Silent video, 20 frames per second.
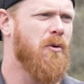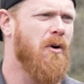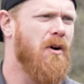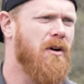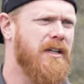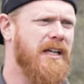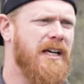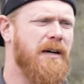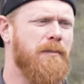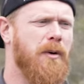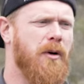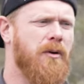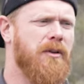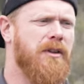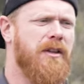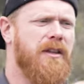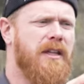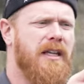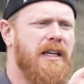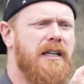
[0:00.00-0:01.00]
quality on
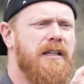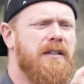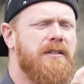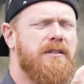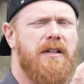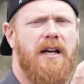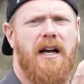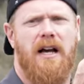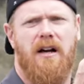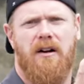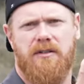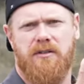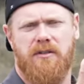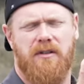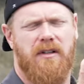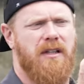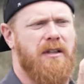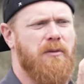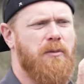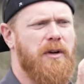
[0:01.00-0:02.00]
both of these. I also
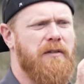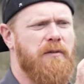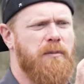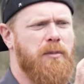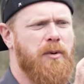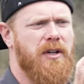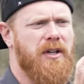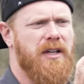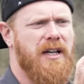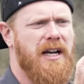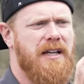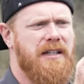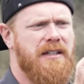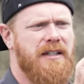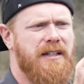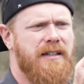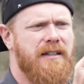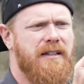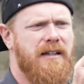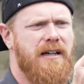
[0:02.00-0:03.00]
think that we have a pretty good
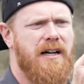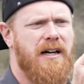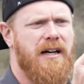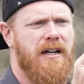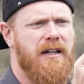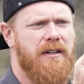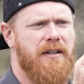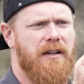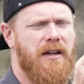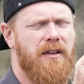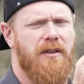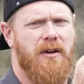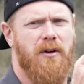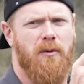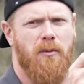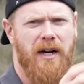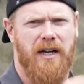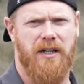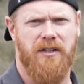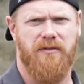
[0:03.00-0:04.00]
idea on their
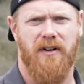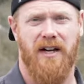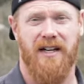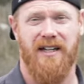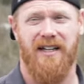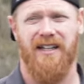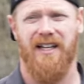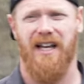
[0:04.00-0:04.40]
range finding